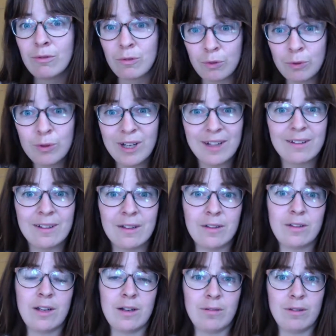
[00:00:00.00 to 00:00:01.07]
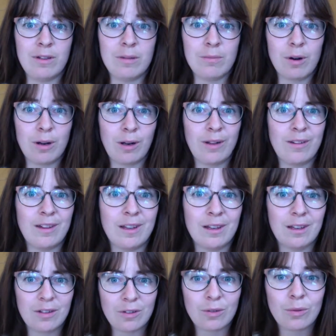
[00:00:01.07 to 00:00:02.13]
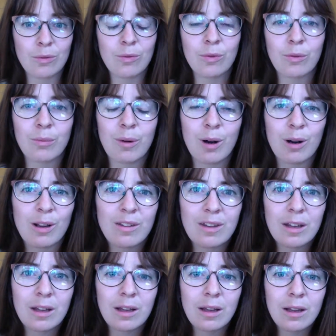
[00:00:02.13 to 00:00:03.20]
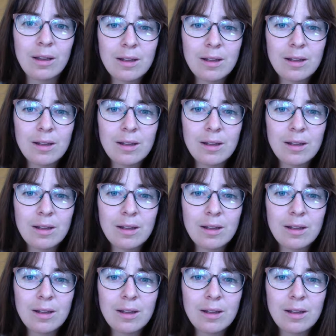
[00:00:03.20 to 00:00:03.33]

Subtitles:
do that integrity marketing, that soulful marketing?